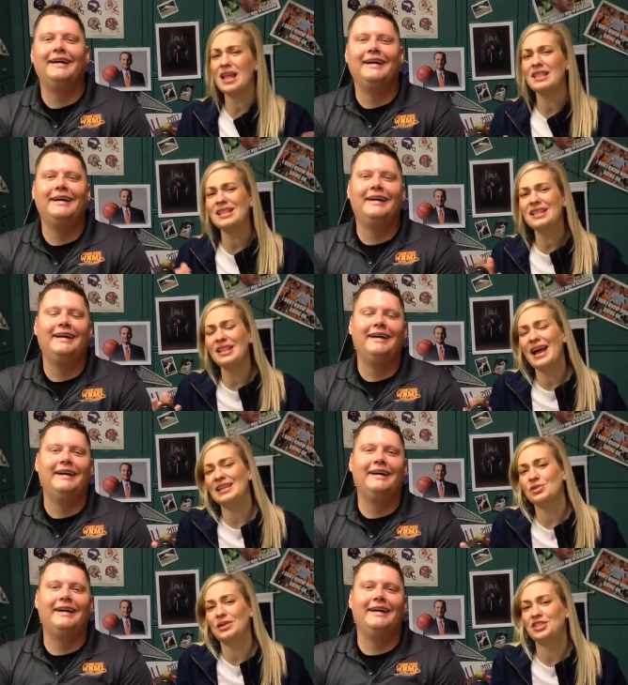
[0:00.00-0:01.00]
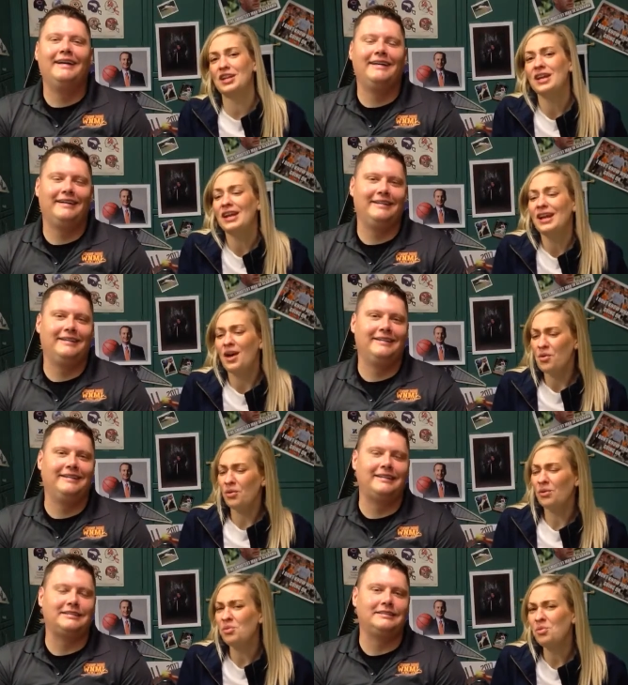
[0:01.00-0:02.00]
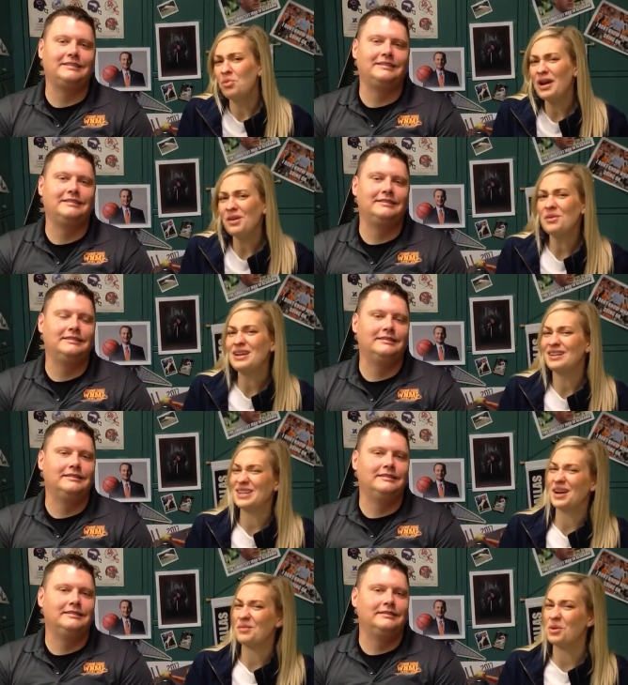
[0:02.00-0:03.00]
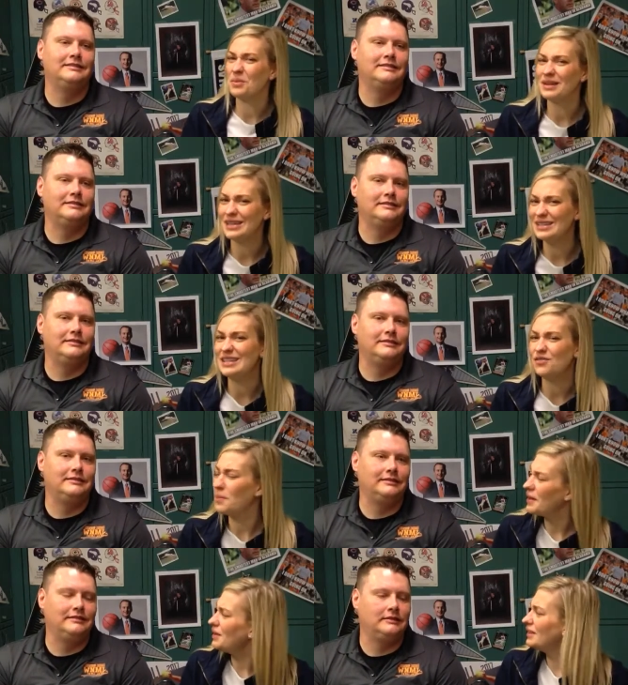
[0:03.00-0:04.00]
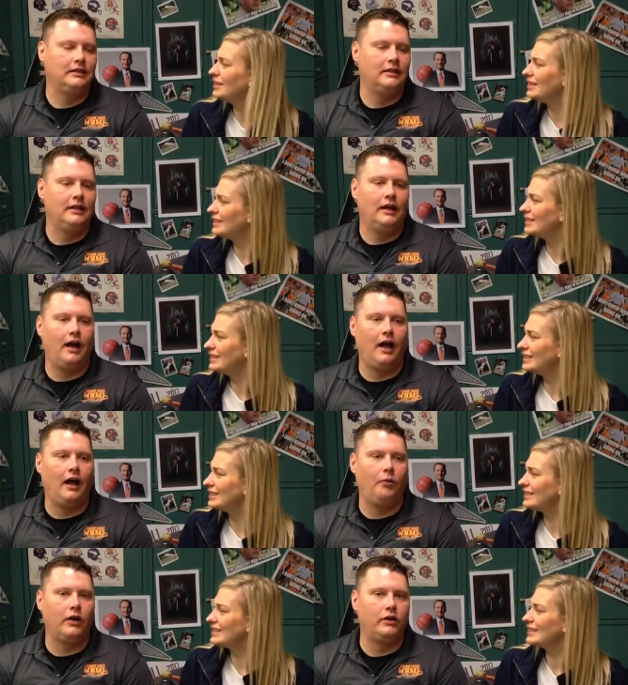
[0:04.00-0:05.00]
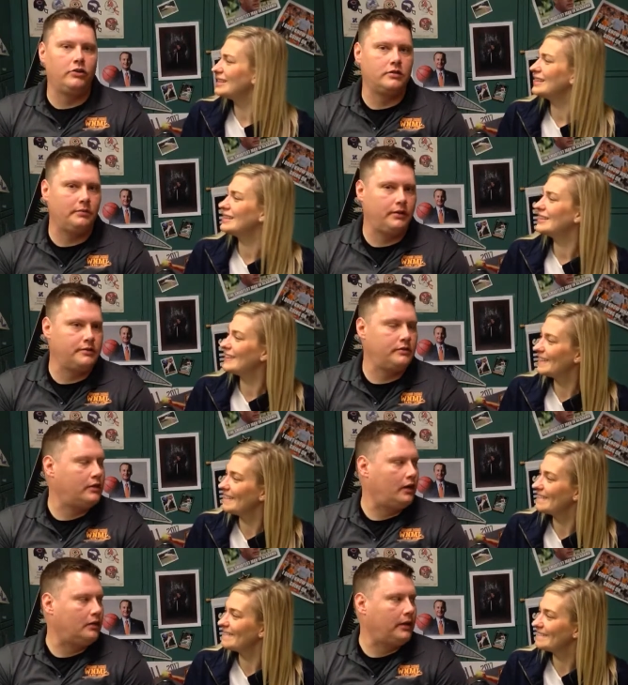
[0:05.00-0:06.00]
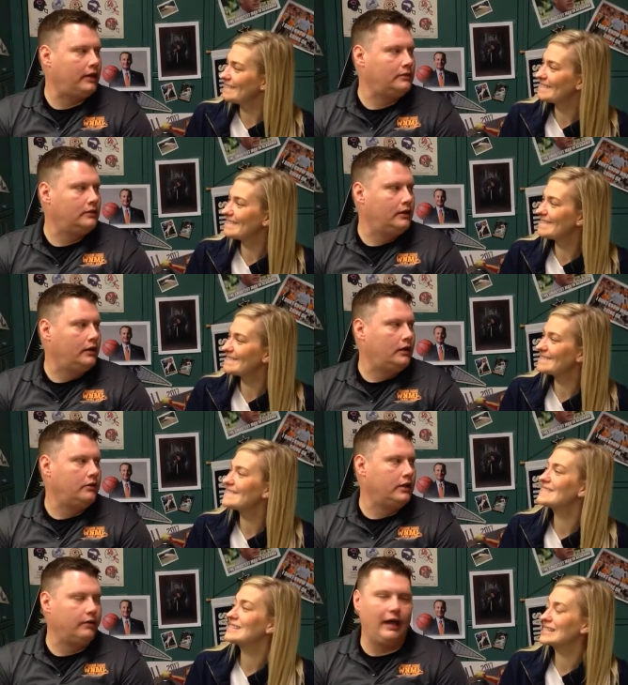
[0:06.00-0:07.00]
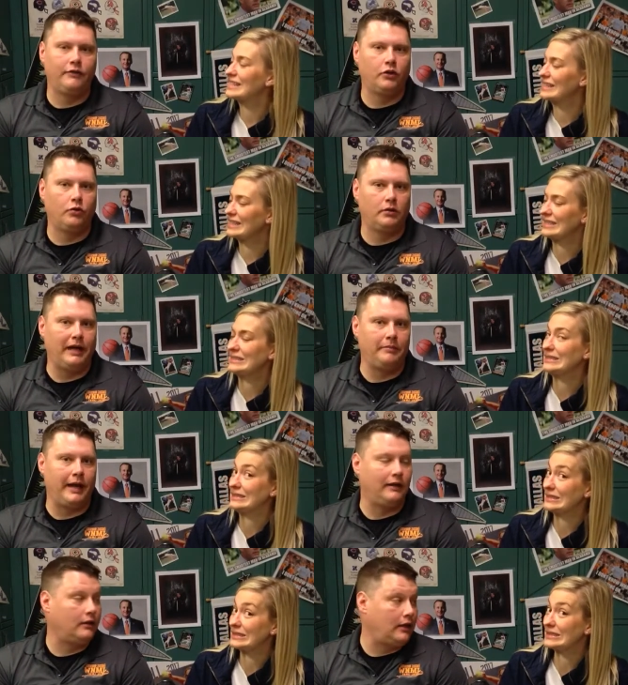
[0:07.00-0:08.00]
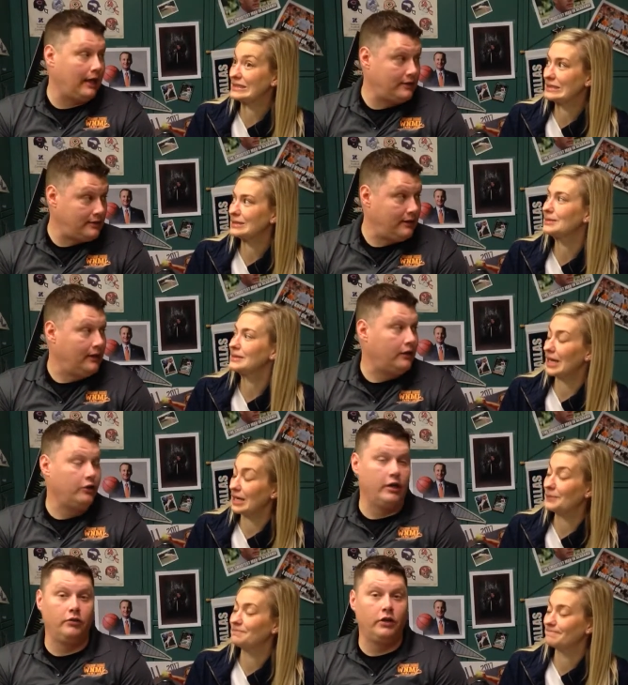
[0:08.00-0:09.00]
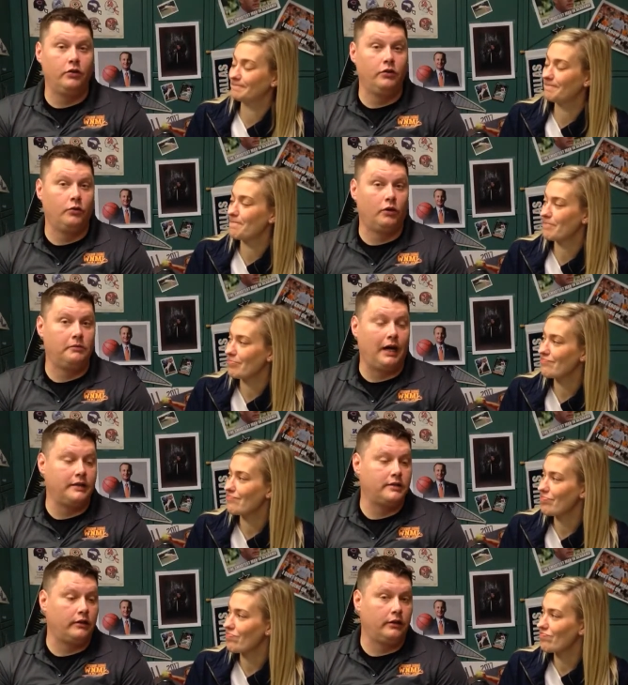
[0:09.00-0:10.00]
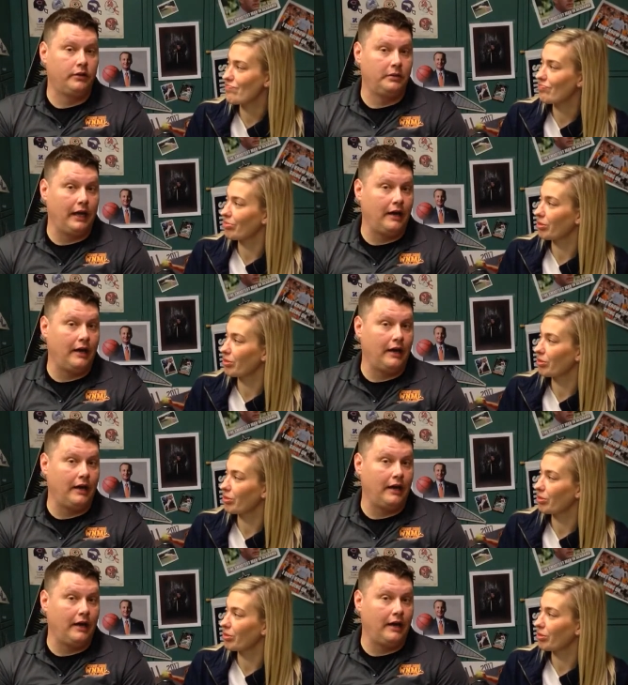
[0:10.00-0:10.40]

Speaker 1: and, and then the last question: Why are we not talking more about Tennessee football?
Speaker 2: Uh, what are you supposed to talk about? You don't have your quarterback battle yet. Yeah. You don't know who the warm bodies that are going to be